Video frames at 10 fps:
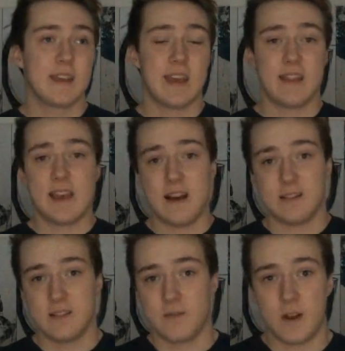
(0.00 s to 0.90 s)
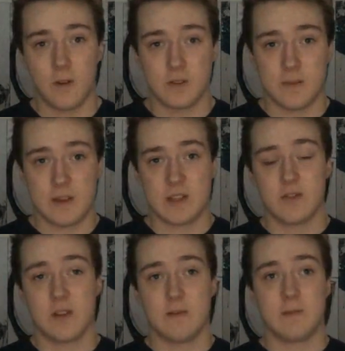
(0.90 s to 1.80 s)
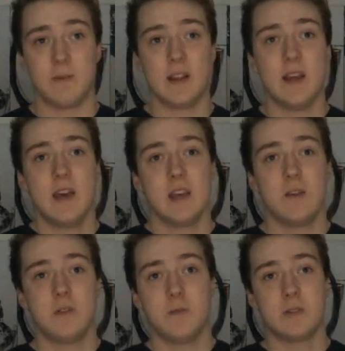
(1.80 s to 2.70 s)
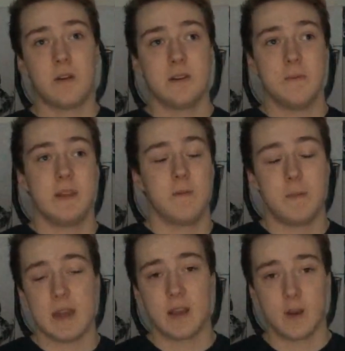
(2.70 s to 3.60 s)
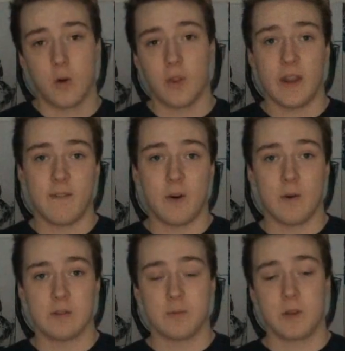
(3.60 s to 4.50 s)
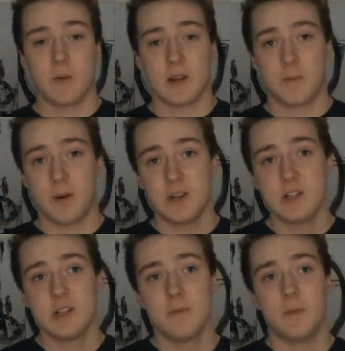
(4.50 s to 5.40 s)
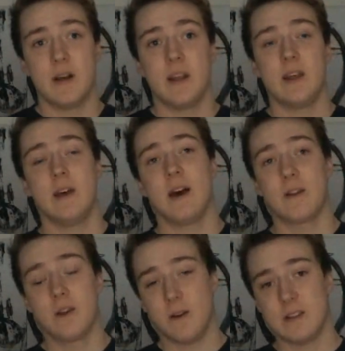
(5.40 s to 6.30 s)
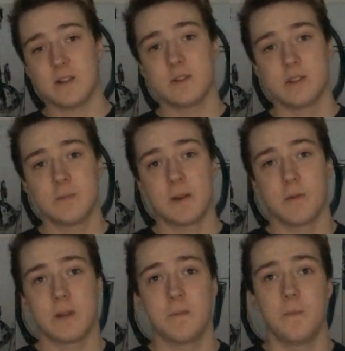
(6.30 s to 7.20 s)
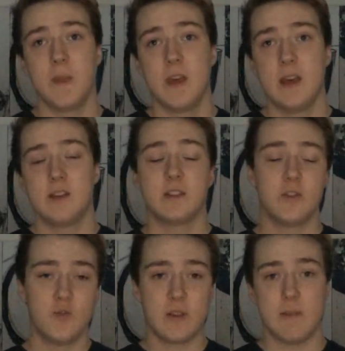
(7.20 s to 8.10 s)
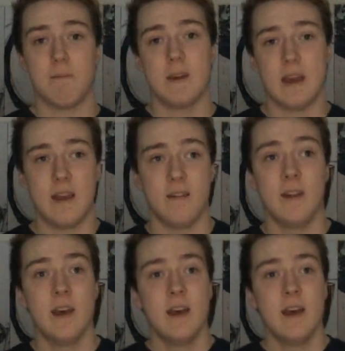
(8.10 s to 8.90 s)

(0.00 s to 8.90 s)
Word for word: gained thousands of followers on my streams, but YouTube has always been the big goal that I've always really wanted to push, but I don't know, it's always just been a really, just a dream. And